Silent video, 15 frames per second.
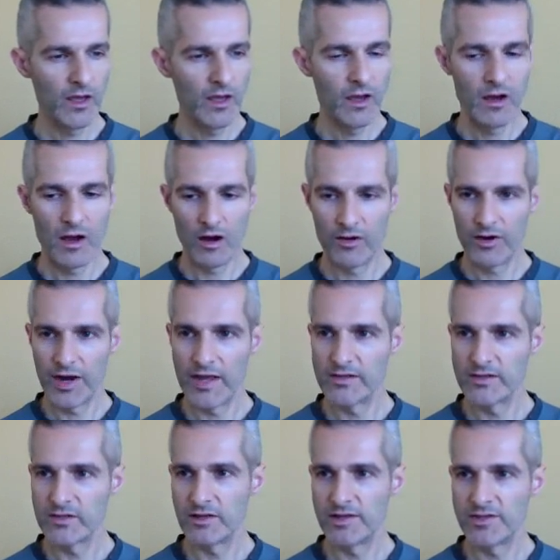All right,
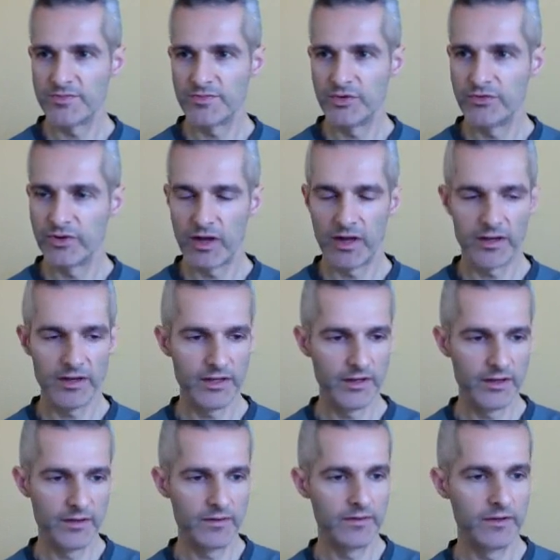so let's move on
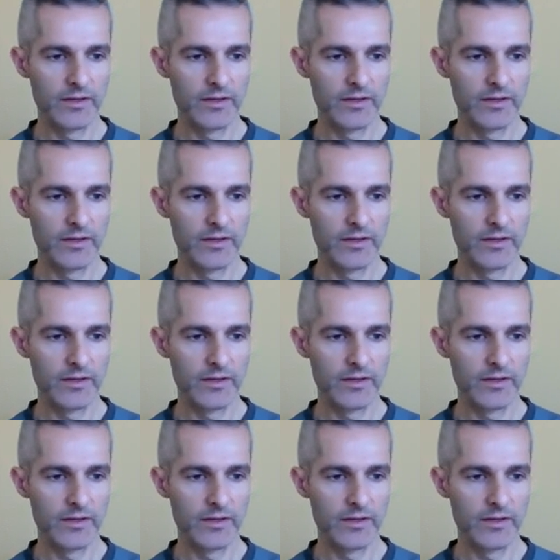here.